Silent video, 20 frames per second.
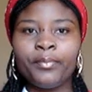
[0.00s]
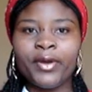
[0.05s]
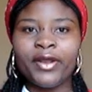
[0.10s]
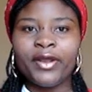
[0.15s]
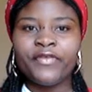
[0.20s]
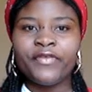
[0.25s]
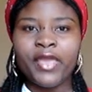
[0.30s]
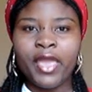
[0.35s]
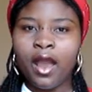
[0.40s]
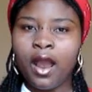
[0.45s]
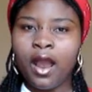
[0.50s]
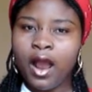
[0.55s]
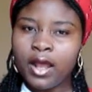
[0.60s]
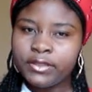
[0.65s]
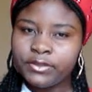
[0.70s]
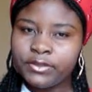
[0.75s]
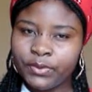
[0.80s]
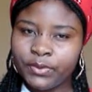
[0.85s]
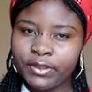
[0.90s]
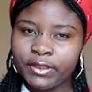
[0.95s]
but they
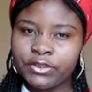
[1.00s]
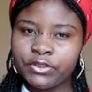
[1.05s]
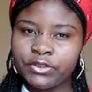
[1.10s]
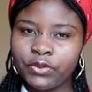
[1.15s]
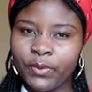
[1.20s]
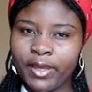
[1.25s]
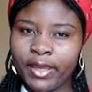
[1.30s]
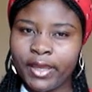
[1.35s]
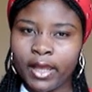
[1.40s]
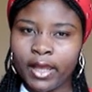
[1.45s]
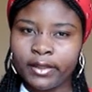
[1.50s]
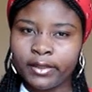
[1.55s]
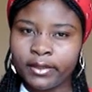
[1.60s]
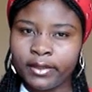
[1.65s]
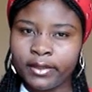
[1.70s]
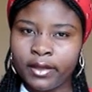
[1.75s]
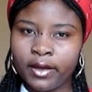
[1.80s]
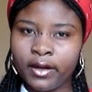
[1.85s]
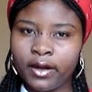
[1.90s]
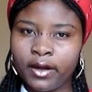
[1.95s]
aren't really doing a
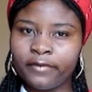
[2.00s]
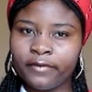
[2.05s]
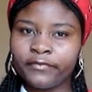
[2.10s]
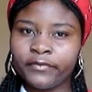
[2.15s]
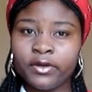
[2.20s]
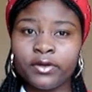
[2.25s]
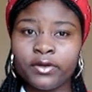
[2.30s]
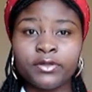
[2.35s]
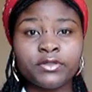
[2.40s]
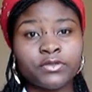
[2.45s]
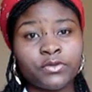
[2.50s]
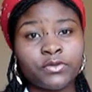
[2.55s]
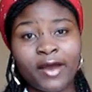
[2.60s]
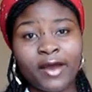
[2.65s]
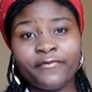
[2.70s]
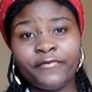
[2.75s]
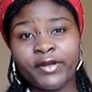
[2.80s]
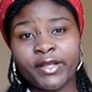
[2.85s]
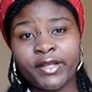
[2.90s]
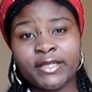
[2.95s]
lot of good to
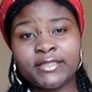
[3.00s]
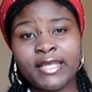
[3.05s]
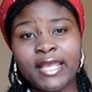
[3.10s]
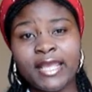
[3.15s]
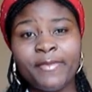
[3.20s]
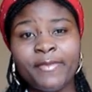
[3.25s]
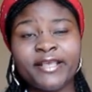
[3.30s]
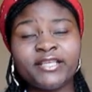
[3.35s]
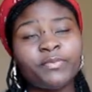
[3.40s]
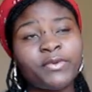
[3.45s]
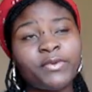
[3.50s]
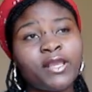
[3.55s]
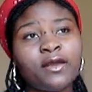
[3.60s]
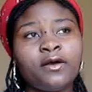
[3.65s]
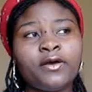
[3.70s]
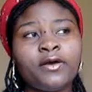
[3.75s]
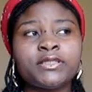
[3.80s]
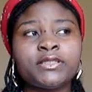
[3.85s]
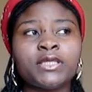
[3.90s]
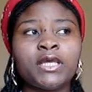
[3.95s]
Africa's image,
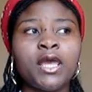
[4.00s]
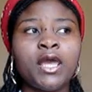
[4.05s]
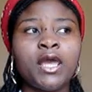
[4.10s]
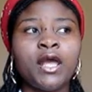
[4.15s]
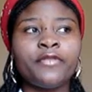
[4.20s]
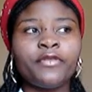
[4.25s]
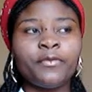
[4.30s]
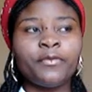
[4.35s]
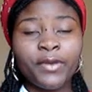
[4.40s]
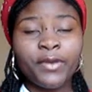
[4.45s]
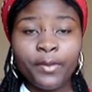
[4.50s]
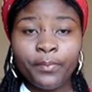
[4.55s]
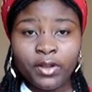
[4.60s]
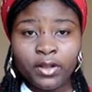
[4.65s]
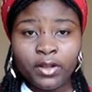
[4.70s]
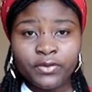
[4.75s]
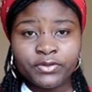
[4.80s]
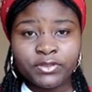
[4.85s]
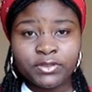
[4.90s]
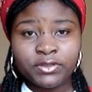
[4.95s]
because the
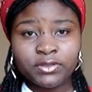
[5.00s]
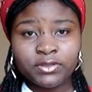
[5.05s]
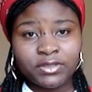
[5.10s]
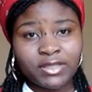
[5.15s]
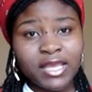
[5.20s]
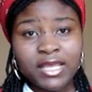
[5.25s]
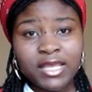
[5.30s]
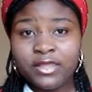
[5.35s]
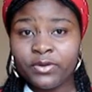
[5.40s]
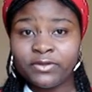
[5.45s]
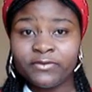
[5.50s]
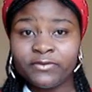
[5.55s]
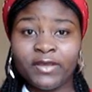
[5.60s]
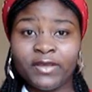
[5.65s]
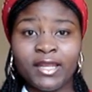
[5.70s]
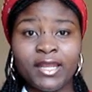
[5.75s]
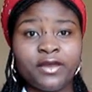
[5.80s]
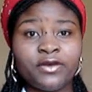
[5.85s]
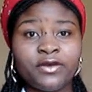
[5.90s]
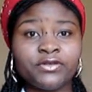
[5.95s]
people who see those
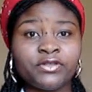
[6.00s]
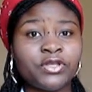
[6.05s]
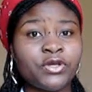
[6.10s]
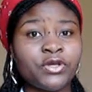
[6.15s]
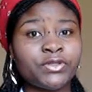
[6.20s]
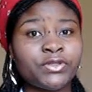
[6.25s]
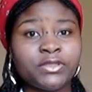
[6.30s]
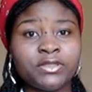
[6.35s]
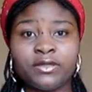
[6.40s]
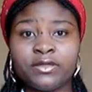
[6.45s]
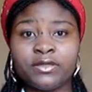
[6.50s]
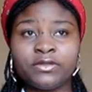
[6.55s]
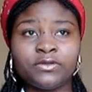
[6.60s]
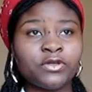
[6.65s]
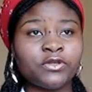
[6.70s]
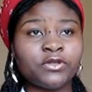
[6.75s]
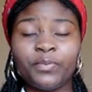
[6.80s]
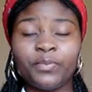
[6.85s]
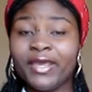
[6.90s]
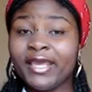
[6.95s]
videos,
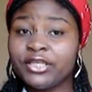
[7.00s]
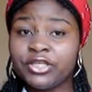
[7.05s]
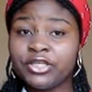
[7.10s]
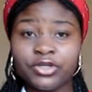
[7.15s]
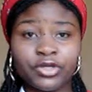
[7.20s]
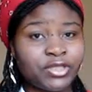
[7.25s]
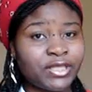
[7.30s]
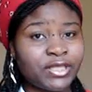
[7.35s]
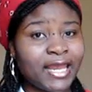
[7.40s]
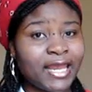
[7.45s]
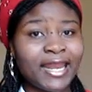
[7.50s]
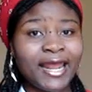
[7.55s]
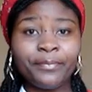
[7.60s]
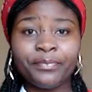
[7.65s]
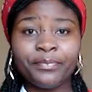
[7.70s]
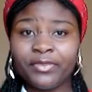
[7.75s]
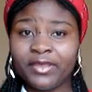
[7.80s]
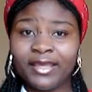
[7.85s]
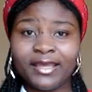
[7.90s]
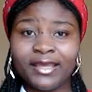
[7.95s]
those pictures, end
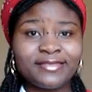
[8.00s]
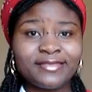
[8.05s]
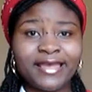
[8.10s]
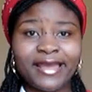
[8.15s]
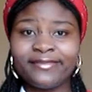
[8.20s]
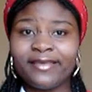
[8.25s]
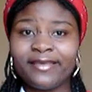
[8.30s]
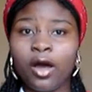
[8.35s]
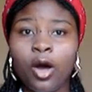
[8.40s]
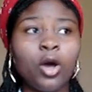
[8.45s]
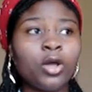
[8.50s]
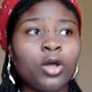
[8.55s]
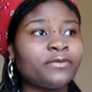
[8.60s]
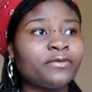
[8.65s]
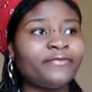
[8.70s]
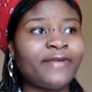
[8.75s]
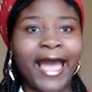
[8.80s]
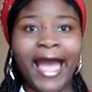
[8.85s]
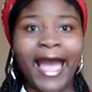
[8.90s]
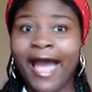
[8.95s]
up thinking that the
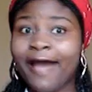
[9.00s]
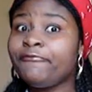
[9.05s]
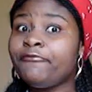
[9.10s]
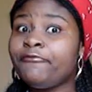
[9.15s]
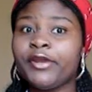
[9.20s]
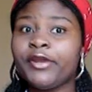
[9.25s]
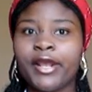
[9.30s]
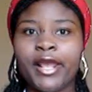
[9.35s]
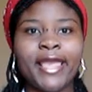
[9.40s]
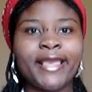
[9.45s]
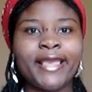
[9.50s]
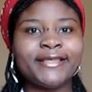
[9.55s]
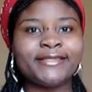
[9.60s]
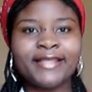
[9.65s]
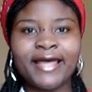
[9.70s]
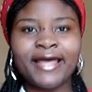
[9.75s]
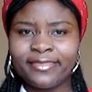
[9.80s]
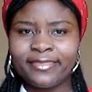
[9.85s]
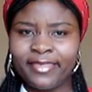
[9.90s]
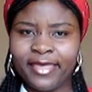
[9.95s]
whole Africa
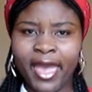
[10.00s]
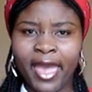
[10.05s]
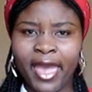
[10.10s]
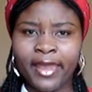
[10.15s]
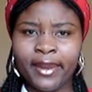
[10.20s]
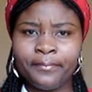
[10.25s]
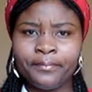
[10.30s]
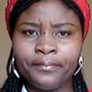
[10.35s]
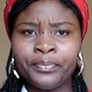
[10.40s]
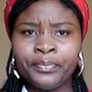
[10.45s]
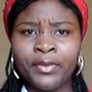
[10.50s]
is like that.